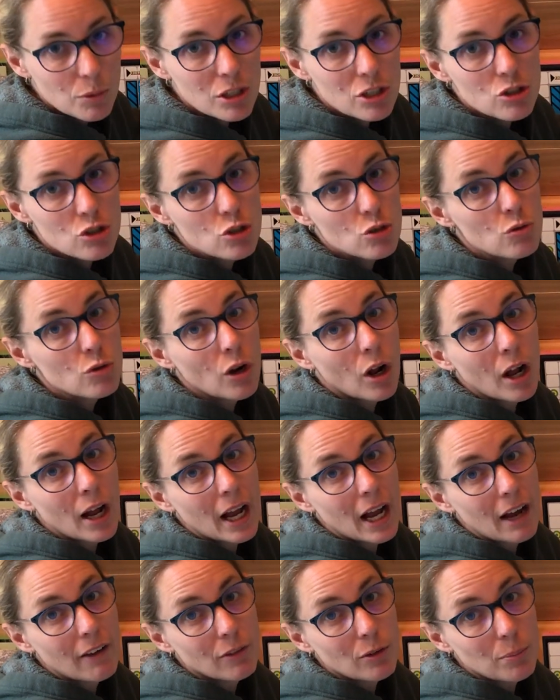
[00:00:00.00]
we do not
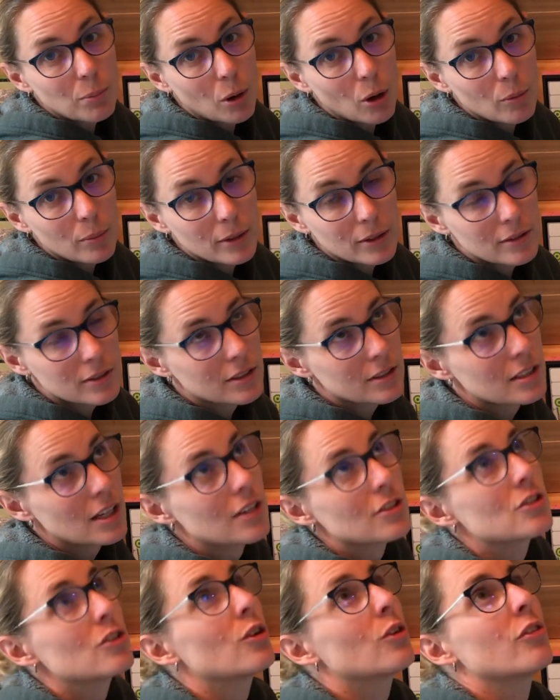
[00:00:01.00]
have a probability of
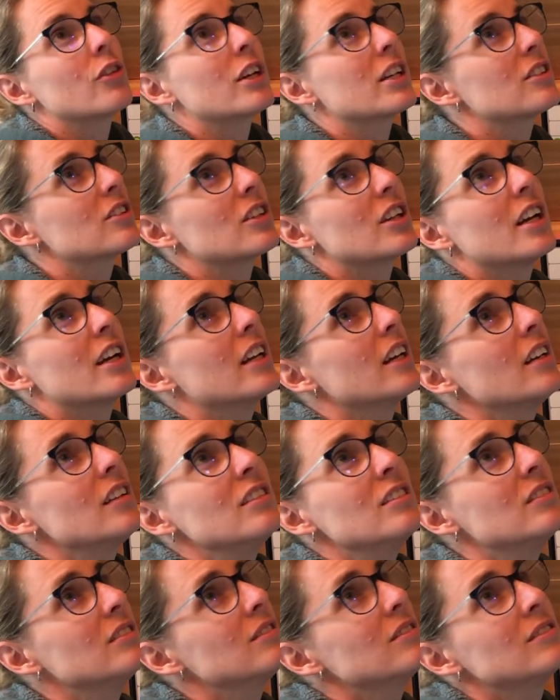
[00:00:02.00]
success. You don't think it's a good idea?
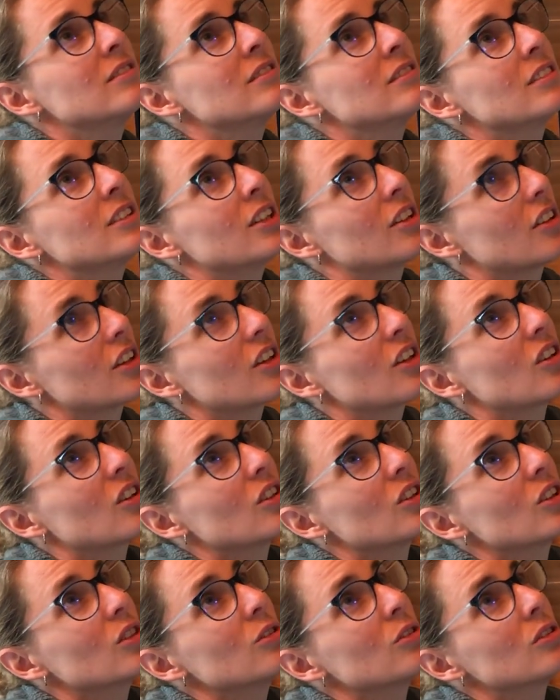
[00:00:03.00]
You think you're
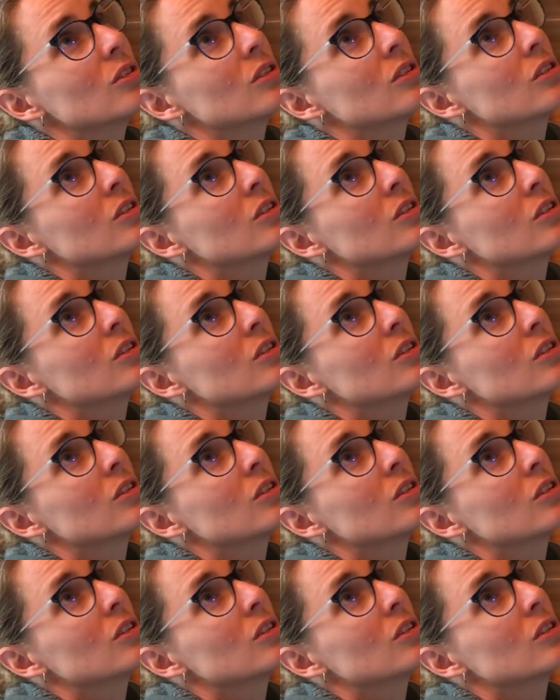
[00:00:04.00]
going to lose?